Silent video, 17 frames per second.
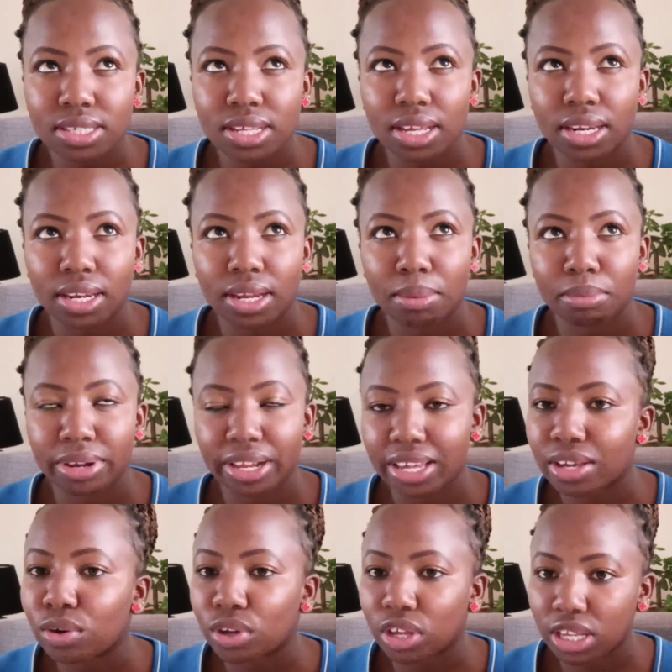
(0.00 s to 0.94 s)
and I'm
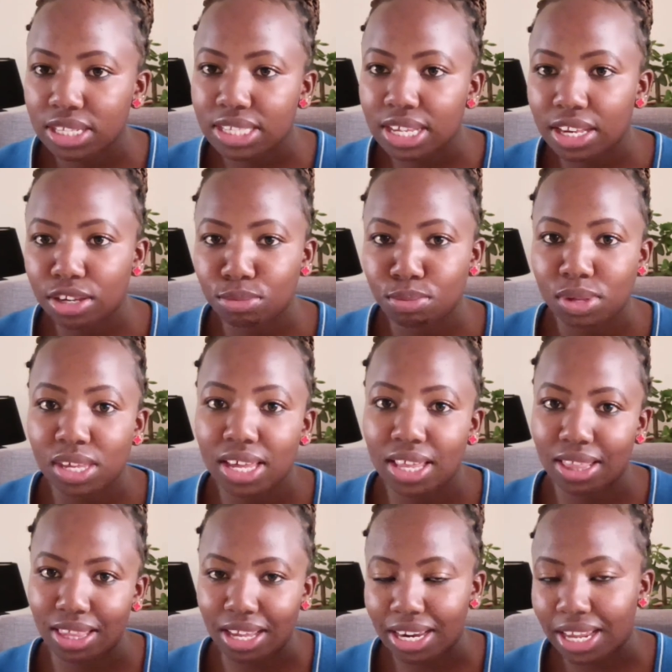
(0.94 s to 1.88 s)
like, okay, send me,
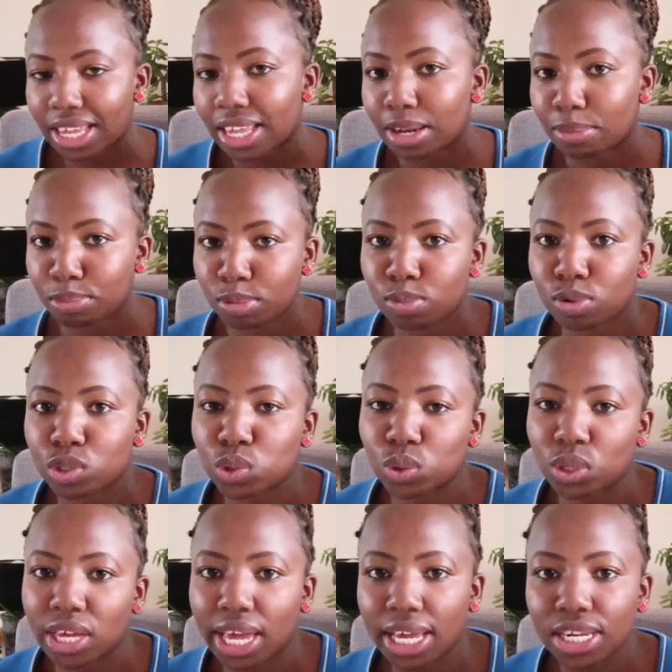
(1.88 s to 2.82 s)
and then I can be able to
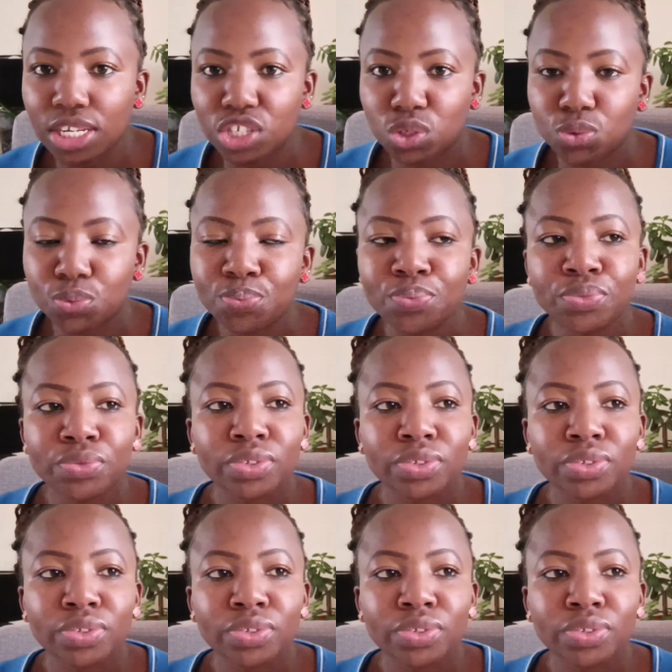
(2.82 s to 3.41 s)
guide you.